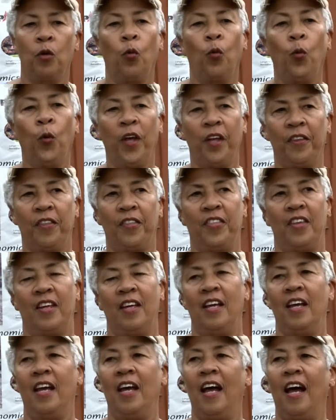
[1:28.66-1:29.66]
with
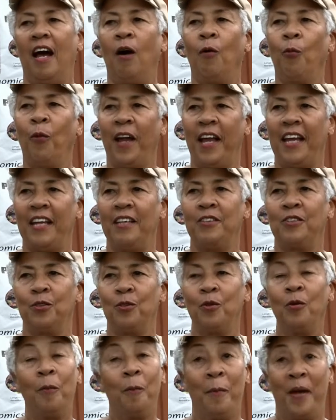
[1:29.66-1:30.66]
a way
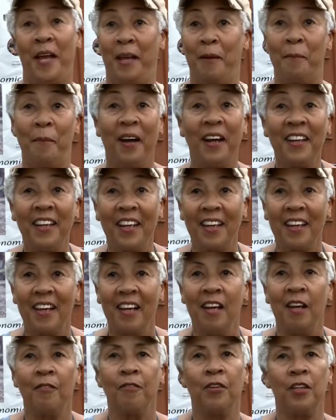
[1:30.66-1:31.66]
to make money
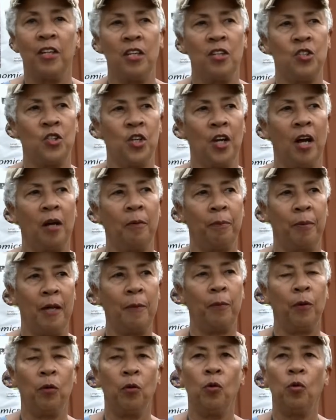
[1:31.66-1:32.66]
for these young
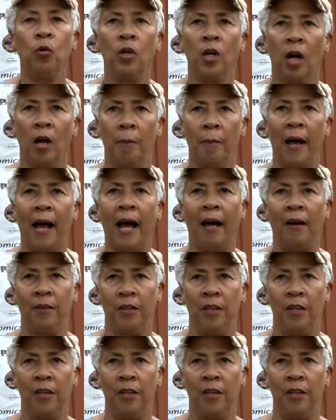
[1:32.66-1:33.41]
people who come out